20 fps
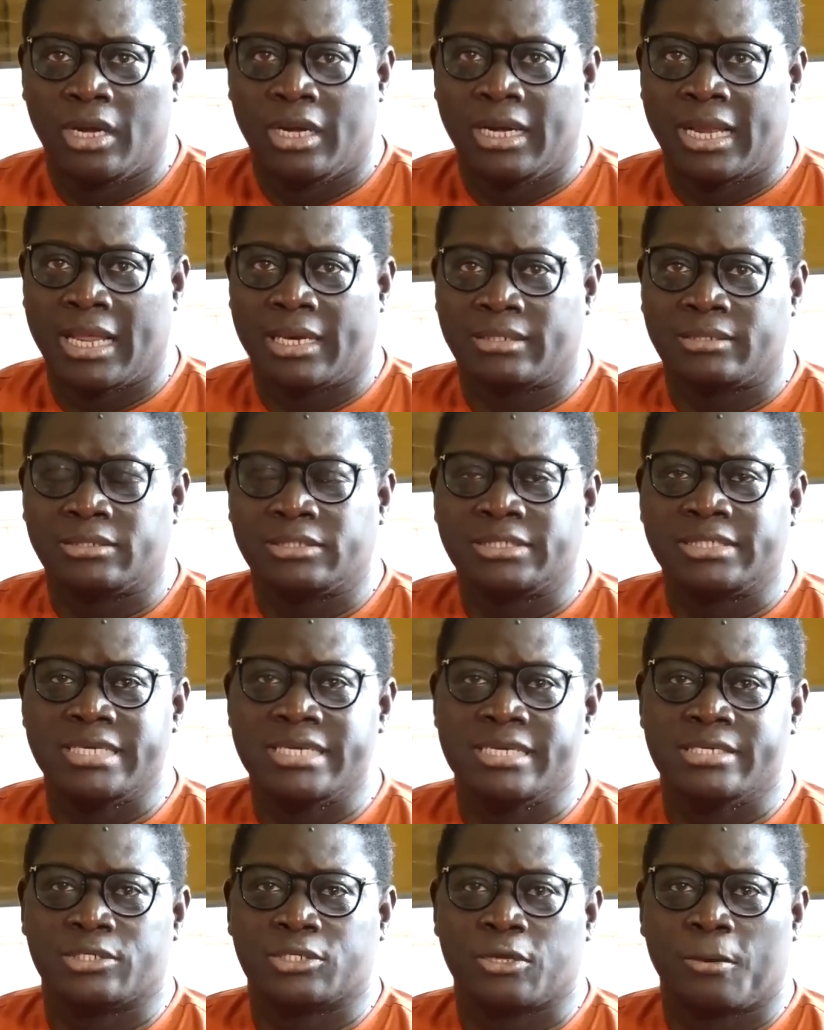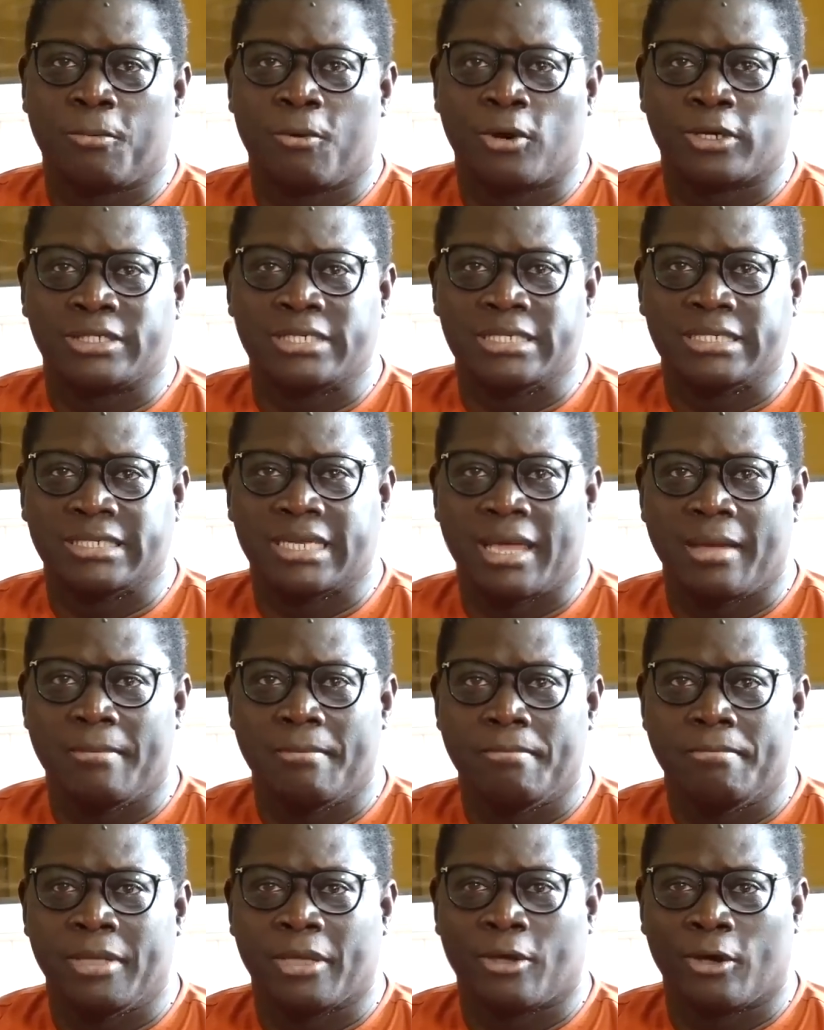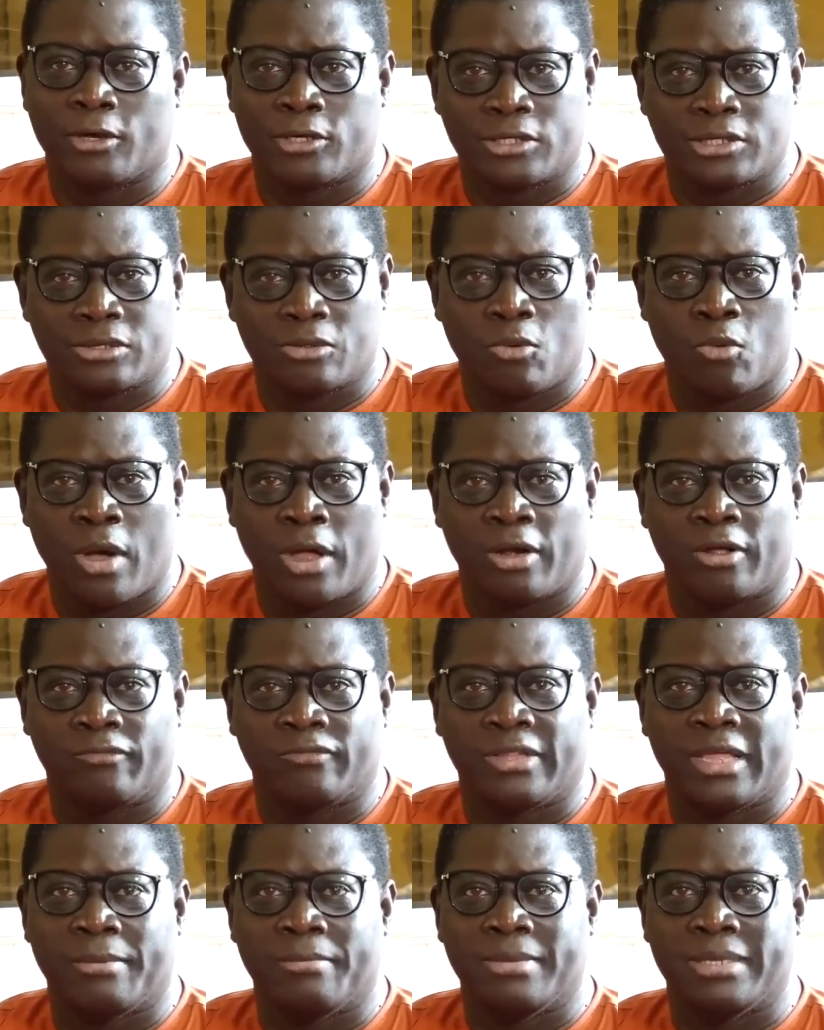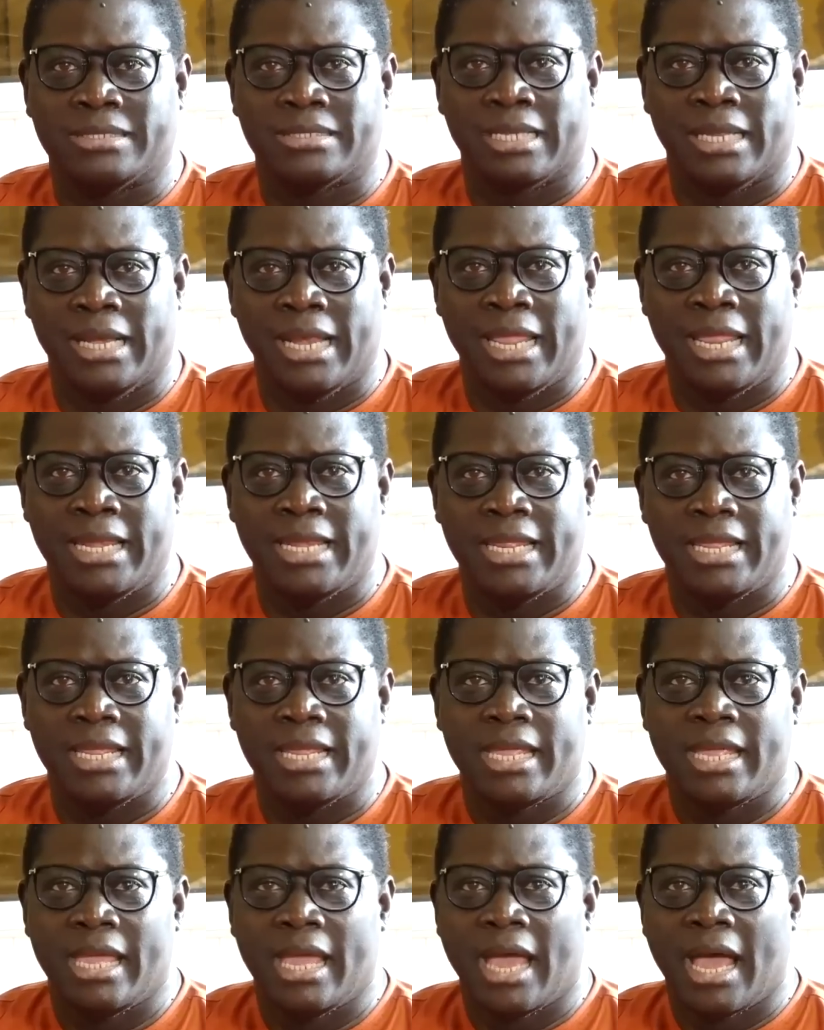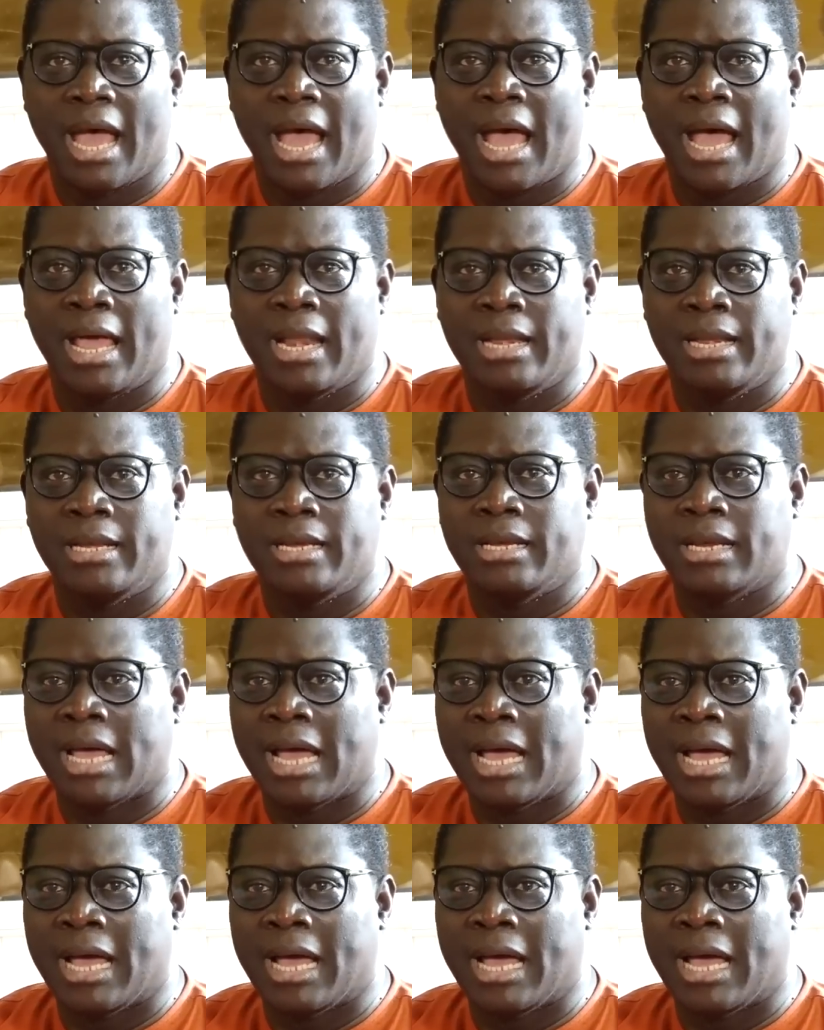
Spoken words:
that she is supporting them because one of them is a lady and